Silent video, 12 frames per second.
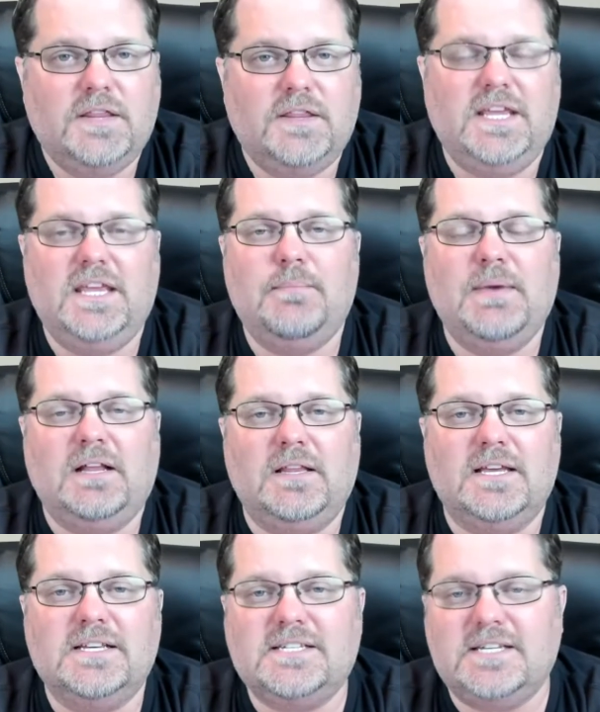the email
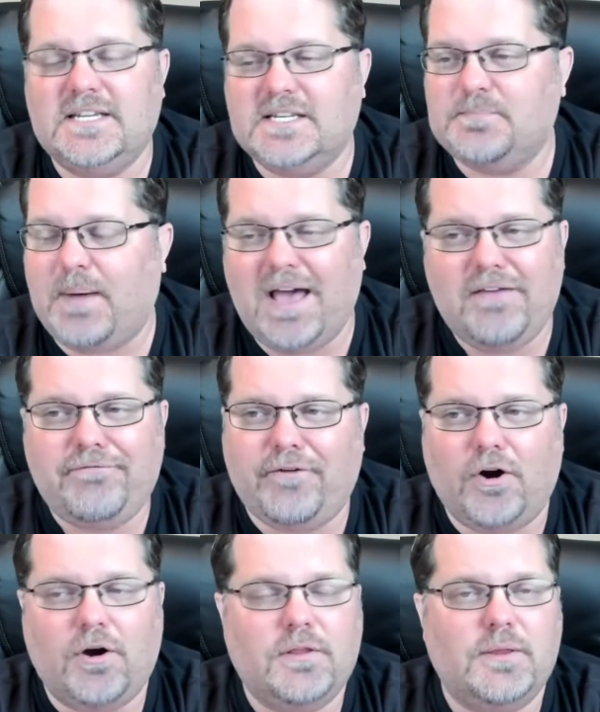list is by
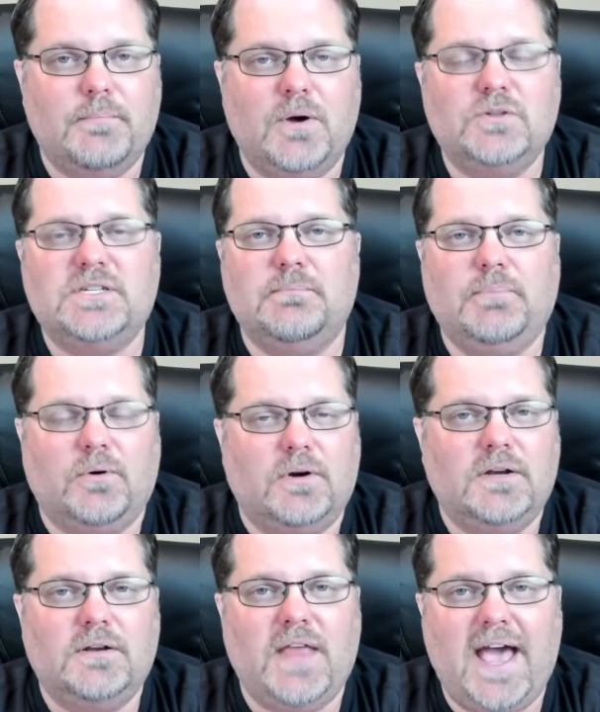far the most
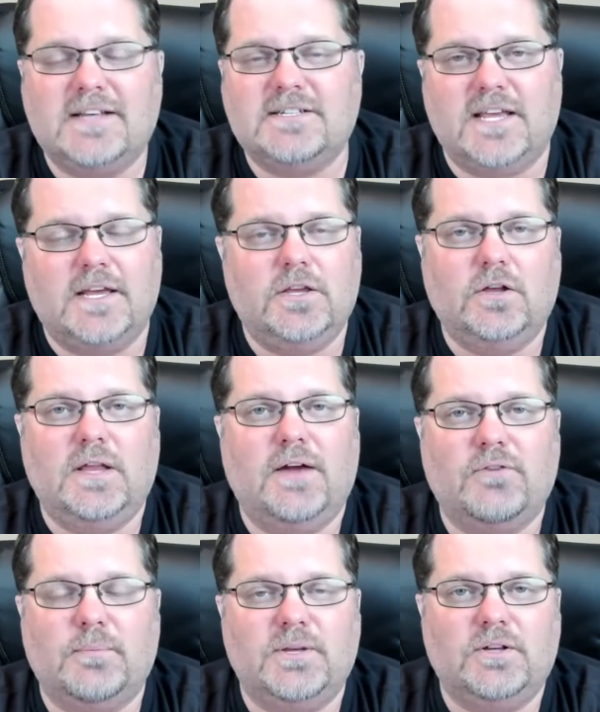important asset you'll
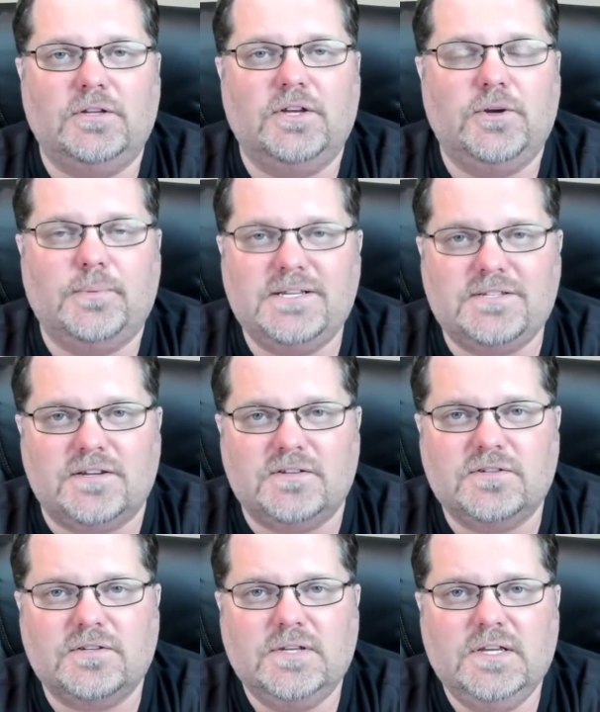ever build in your
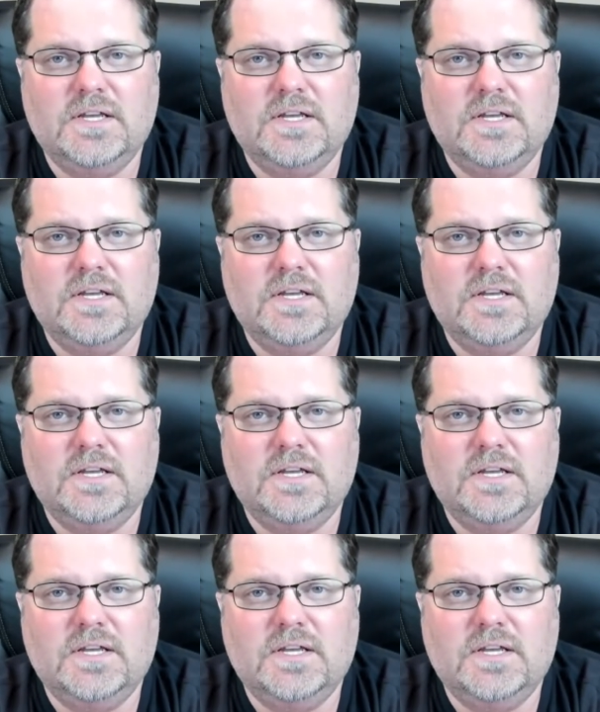business.